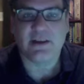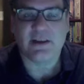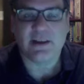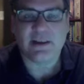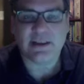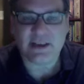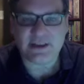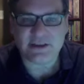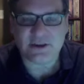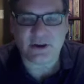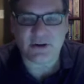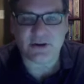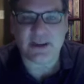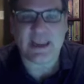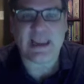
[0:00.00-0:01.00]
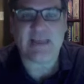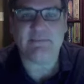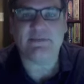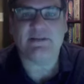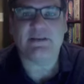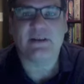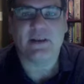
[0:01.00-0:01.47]
Kickstarter
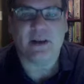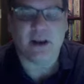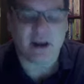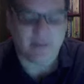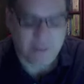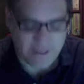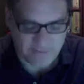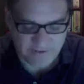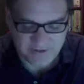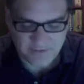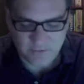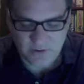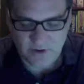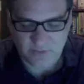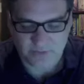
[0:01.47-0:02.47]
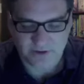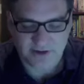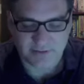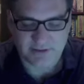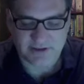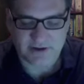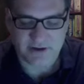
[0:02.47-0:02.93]
games, and this one we're going
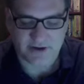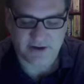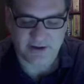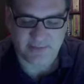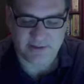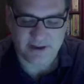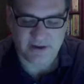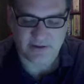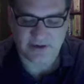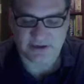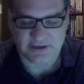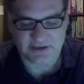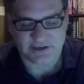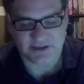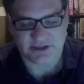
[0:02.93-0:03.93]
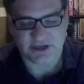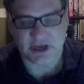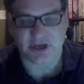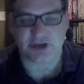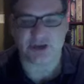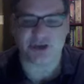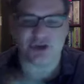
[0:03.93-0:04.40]
to be talking about is
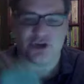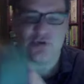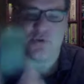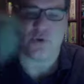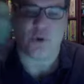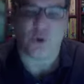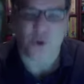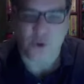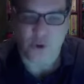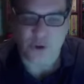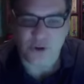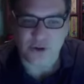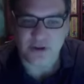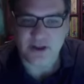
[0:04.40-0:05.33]
Dungeon Roll,